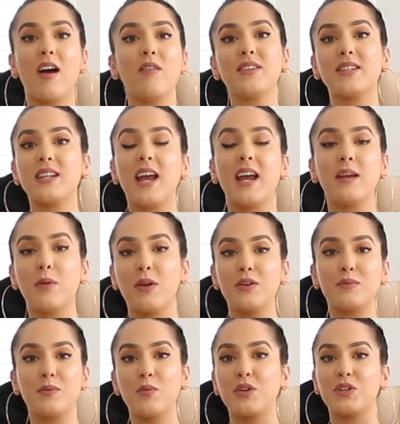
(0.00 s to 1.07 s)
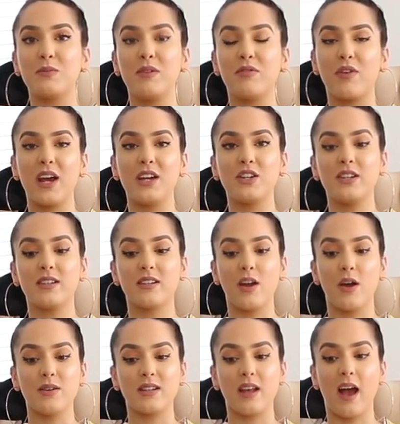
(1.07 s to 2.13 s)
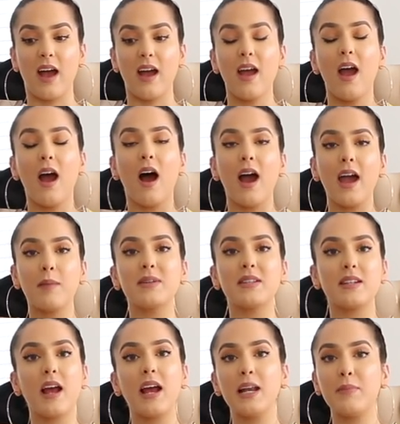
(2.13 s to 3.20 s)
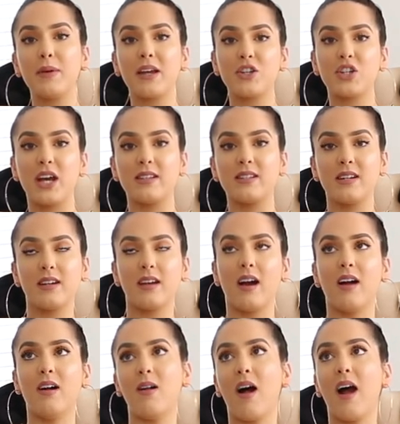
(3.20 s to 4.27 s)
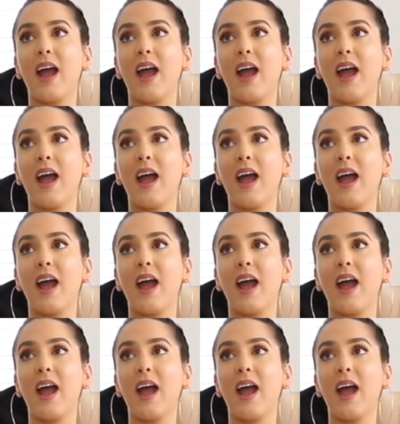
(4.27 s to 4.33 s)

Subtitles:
obviously anyone who's been watching me for ages knows that I am a slightly bigger chested girl.